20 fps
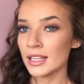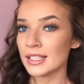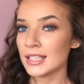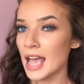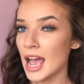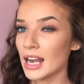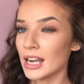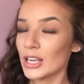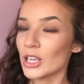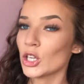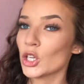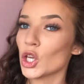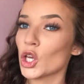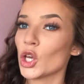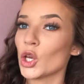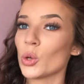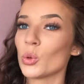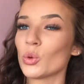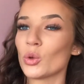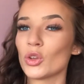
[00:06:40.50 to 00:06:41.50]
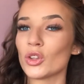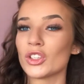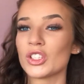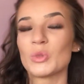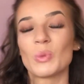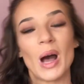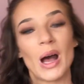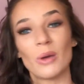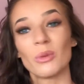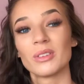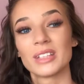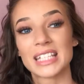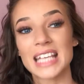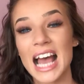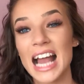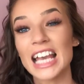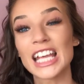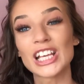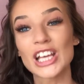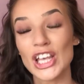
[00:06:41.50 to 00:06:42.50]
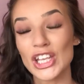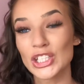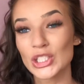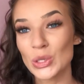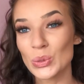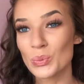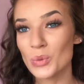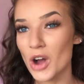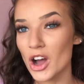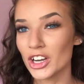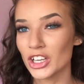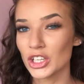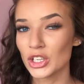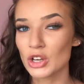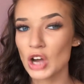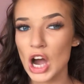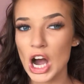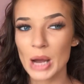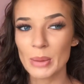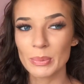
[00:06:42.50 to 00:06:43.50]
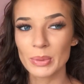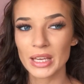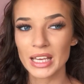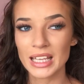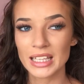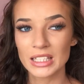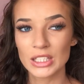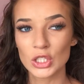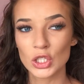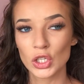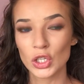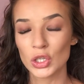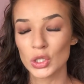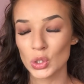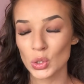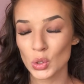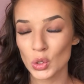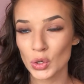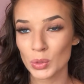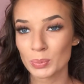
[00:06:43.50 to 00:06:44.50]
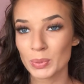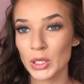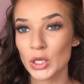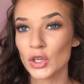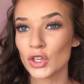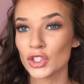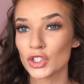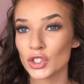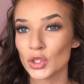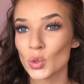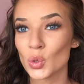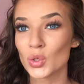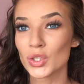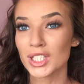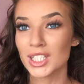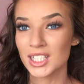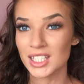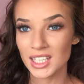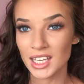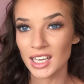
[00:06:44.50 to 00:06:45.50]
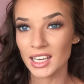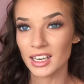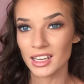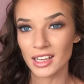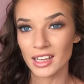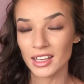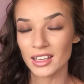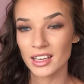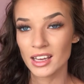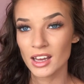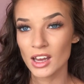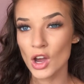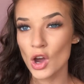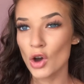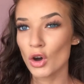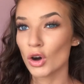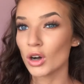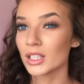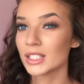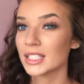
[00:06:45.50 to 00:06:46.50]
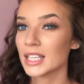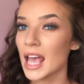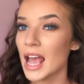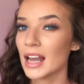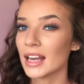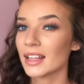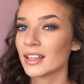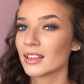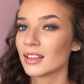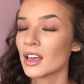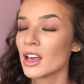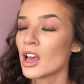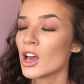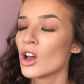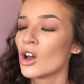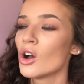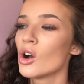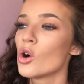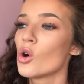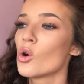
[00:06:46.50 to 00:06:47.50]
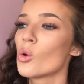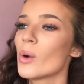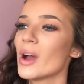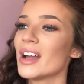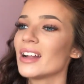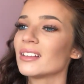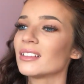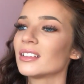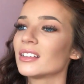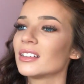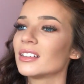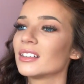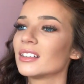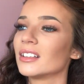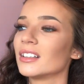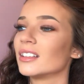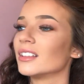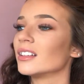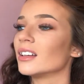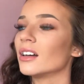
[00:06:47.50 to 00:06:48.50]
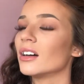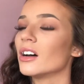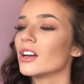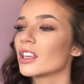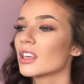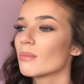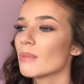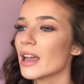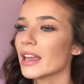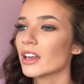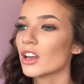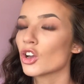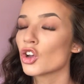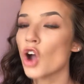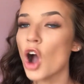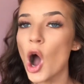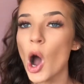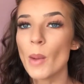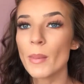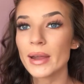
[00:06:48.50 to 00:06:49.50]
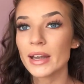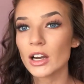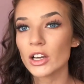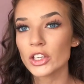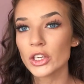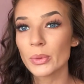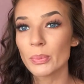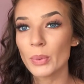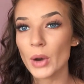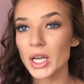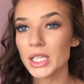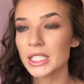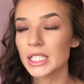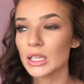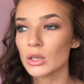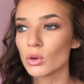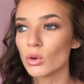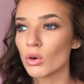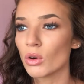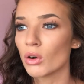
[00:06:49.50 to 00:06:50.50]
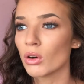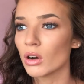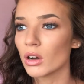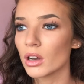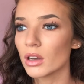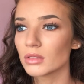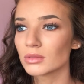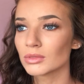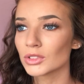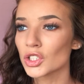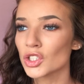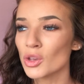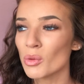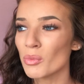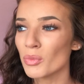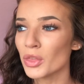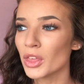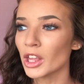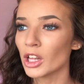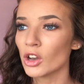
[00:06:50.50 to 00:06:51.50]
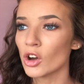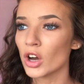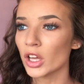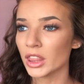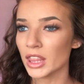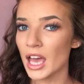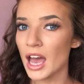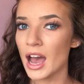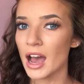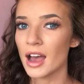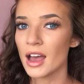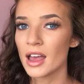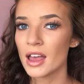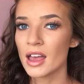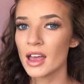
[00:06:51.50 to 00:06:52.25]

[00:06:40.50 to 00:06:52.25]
telling someone you can't be insecure because you're skinny, or telling, or when you make a comment on your body or something like that,